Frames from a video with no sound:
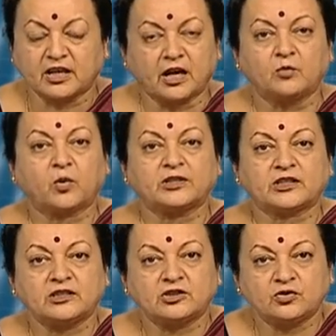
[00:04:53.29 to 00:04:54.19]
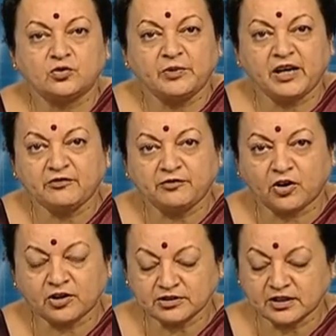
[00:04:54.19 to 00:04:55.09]
And what are the two main
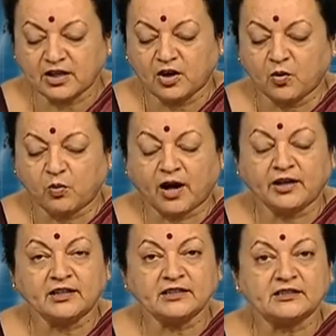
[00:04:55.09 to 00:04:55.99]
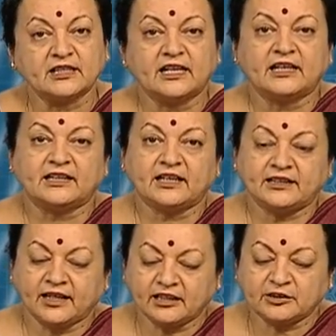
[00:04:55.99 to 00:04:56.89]
flaws? One is that there is